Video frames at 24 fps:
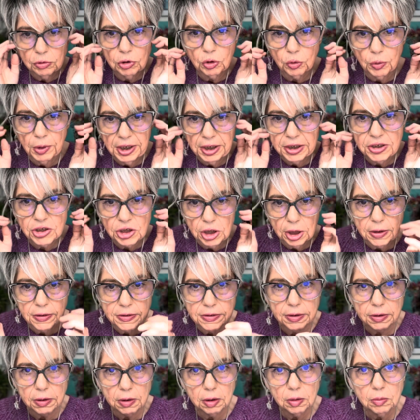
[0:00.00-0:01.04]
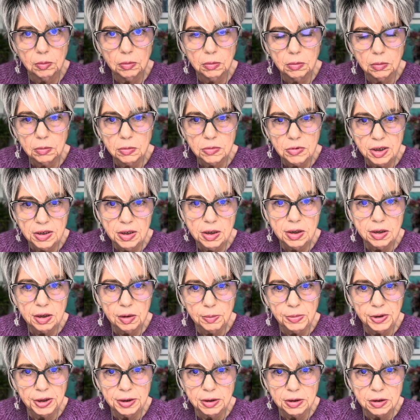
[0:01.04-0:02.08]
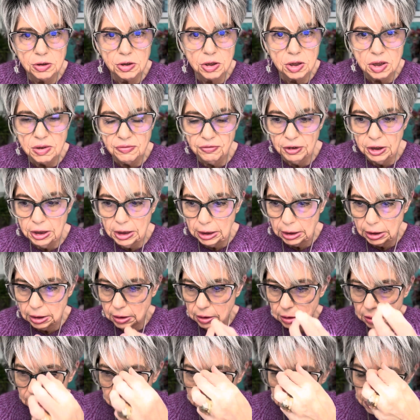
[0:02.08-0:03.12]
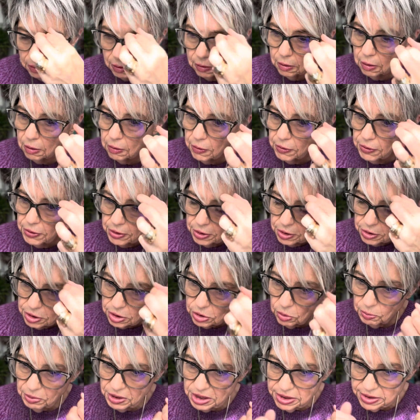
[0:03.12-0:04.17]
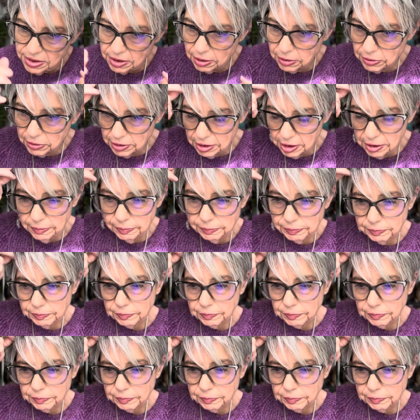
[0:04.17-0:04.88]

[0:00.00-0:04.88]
gray shades in them. I think they'll blend in just fine. So basically,